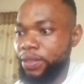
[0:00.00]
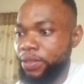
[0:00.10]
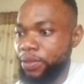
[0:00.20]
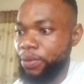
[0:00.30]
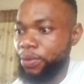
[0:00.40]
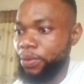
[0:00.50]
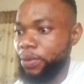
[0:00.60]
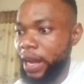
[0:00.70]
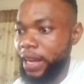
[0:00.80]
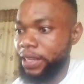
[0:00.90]
So
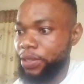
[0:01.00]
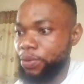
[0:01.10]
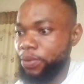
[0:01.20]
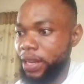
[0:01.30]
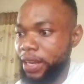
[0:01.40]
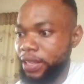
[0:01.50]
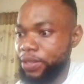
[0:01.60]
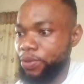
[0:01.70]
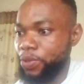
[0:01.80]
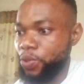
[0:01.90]
I do a
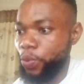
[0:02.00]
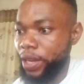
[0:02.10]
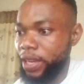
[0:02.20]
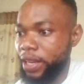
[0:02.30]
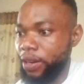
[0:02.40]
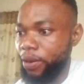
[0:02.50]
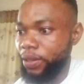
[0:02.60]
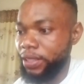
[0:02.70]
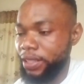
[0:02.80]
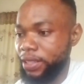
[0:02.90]
little tweaking
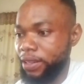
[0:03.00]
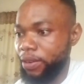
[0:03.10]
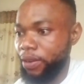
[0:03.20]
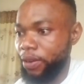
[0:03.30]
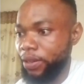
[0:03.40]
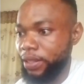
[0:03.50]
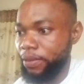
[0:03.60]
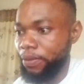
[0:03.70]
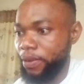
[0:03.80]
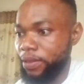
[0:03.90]
on
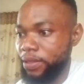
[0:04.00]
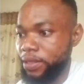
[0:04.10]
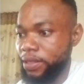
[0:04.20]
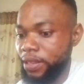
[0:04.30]
the font.